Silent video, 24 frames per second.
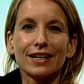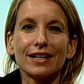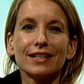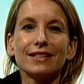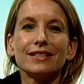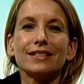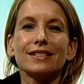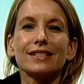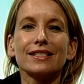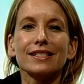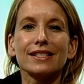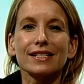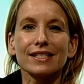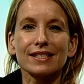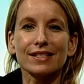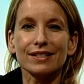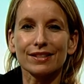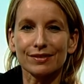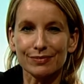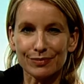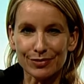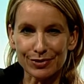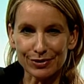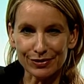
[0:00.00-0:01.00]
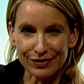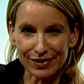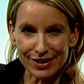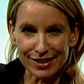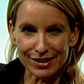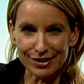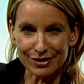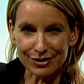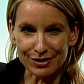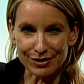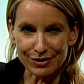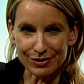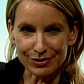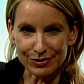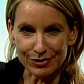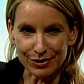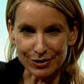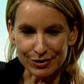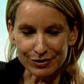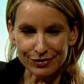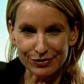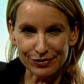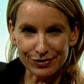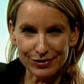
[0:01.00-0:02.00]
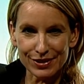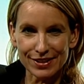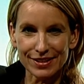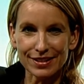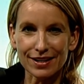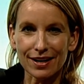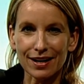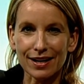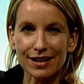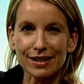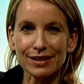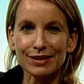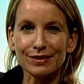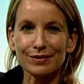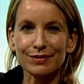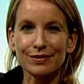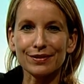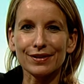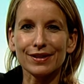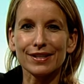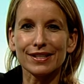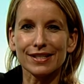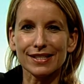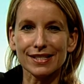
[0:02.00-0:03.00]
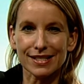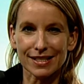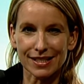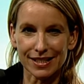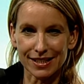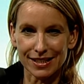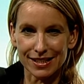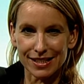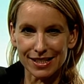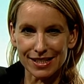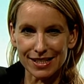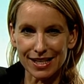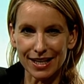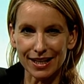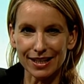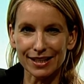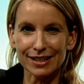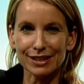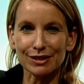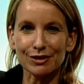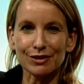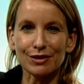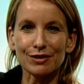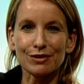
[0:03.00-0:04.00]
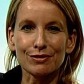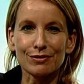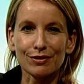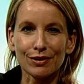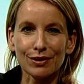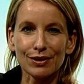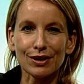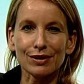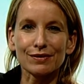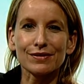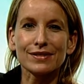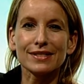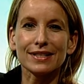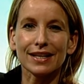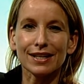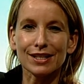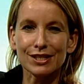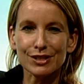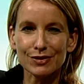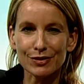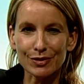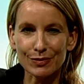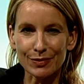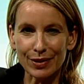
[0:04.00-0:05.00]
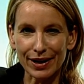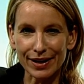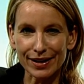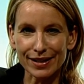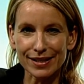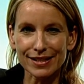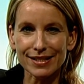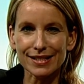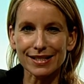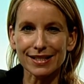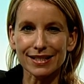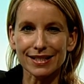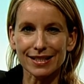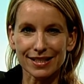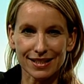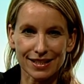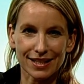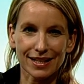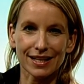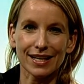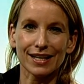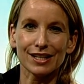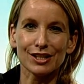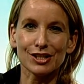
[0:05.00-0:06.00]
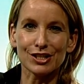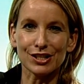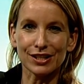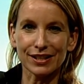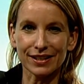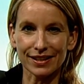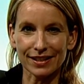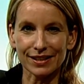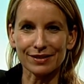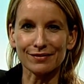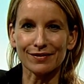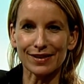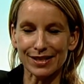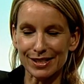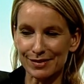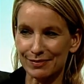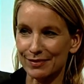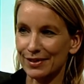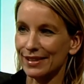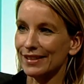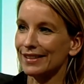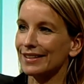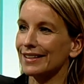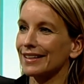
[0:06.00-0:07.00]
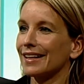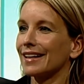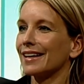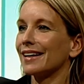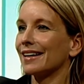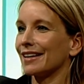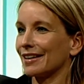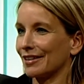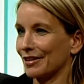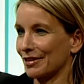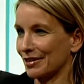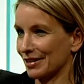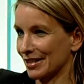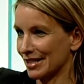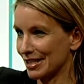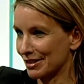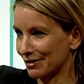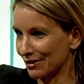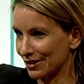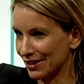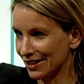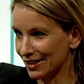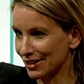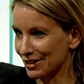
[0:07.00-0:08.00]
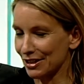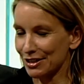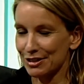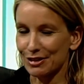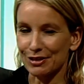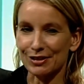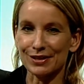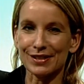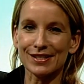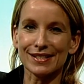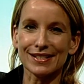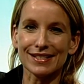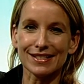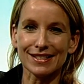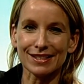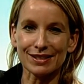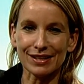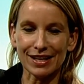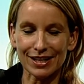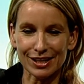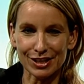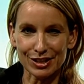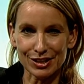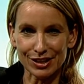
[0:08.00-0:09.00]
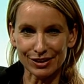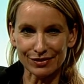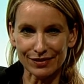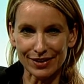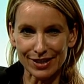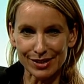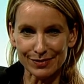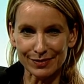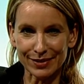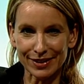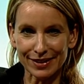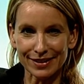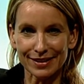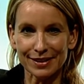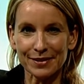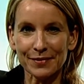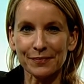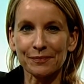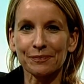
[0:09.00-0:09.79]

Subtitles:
Gallen's Professor Rolf Wüstenhagen with his insight on the role of status quo bias in energy investment or in strategic choices in energy investment.